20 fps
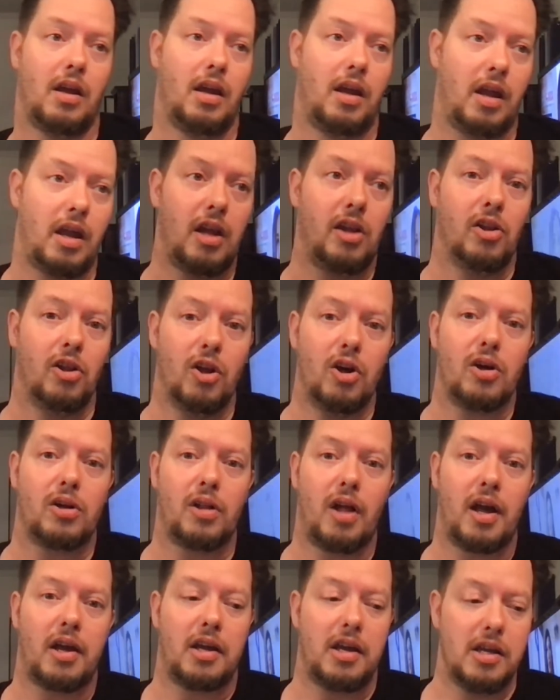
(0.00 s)
He looked
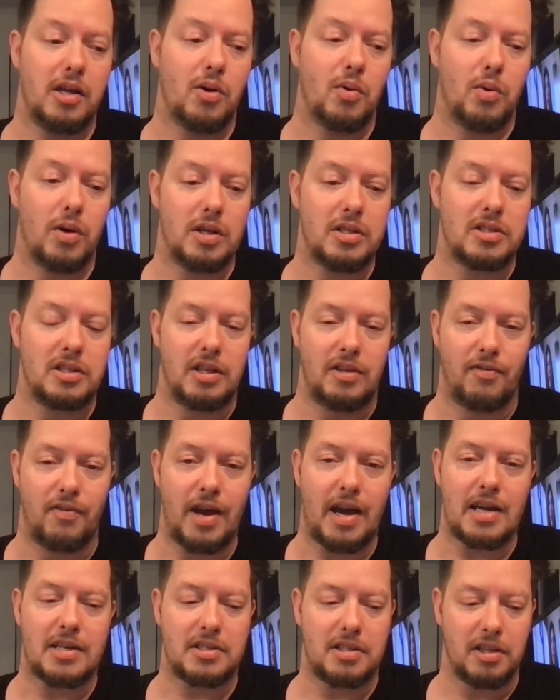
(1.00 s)
like he was the
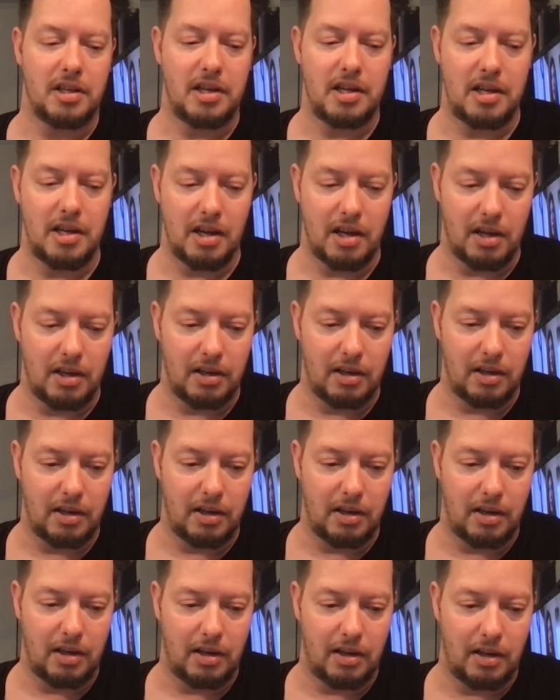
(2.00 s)
vastly
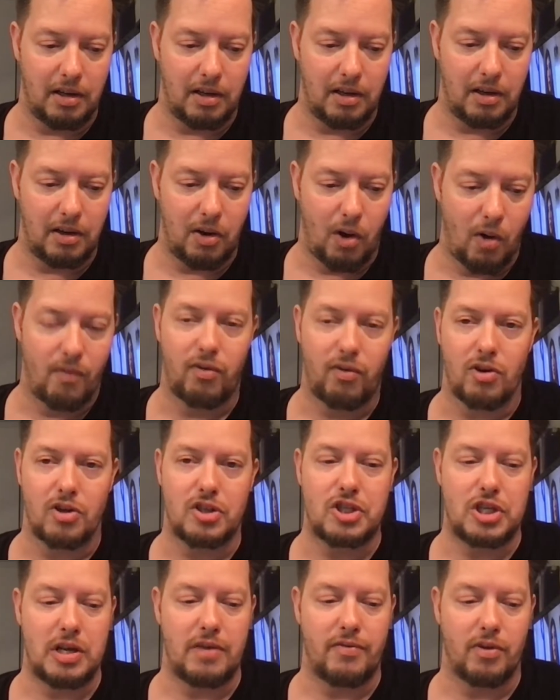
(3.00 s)

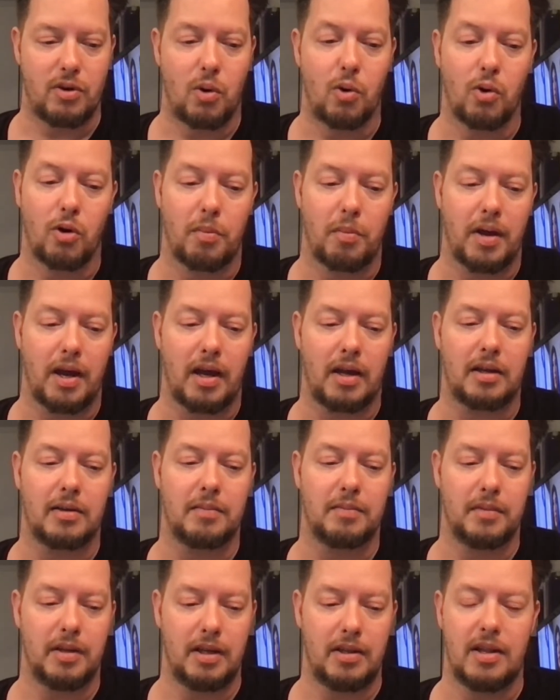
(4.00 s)
overachieving quarterback
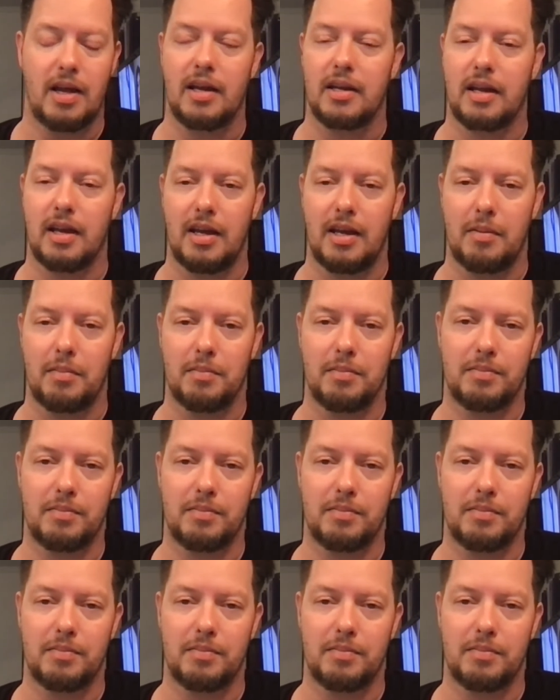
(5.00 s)
in that game.